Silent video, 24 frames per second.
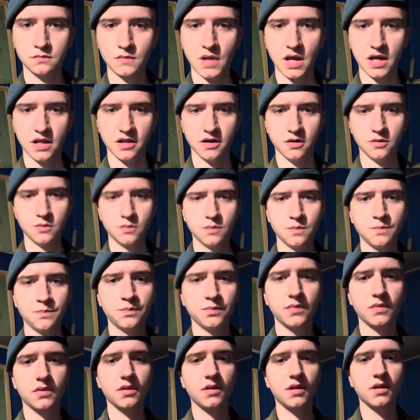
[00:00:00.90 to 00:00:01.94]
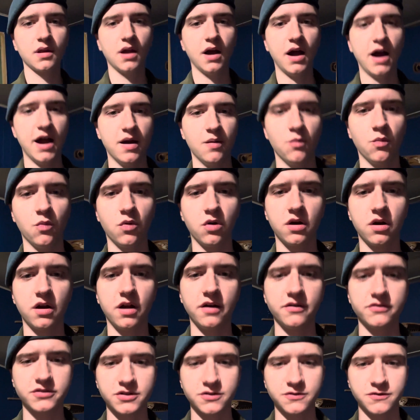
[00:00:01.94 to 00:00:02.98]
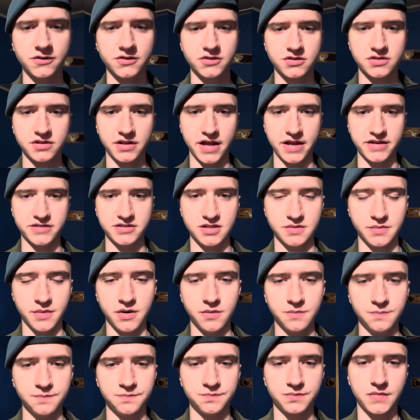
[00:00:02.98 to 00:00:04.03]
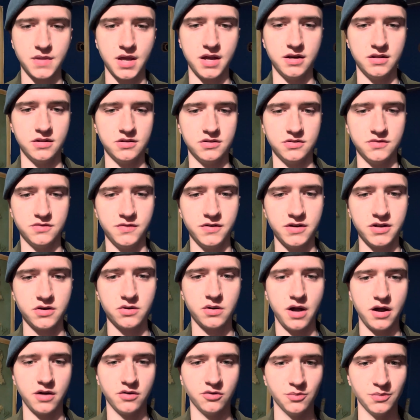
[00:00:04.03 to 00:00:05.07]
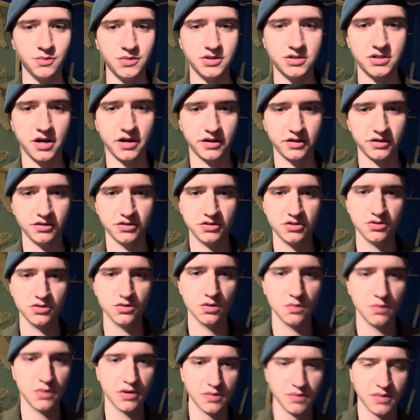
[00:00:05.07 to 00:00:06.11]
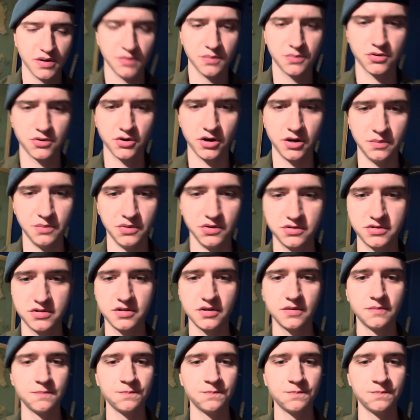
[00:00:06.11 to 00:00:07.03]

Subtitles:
Hello, I am Warrant Officer First Class Thibeault, and in this video I will be talking to you a bit about parade boots.